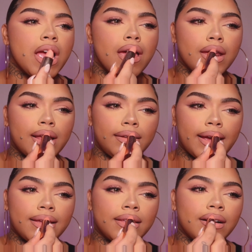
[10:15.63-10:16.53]
And I
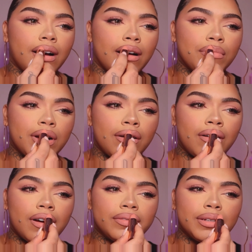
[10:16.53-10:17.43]
like the combo
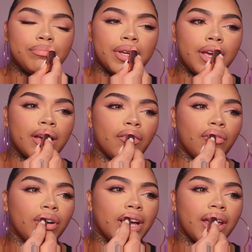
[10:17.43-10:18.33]
of it
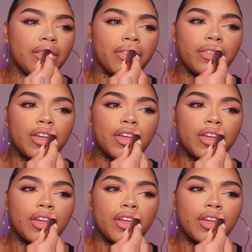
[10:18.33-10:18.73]
being with